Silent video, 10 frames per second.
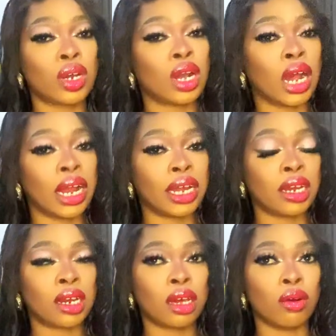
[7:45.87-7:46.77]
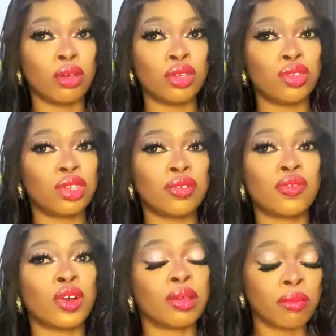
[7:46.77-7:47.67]
and or you use it
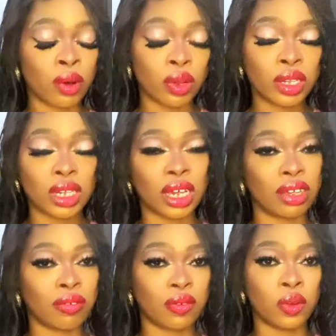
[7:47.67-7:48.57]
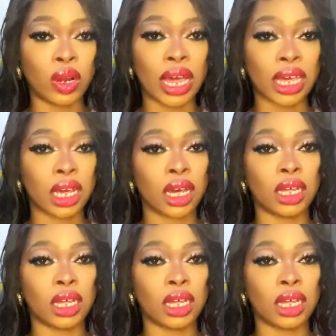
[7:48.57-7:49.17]
for a month and you feel like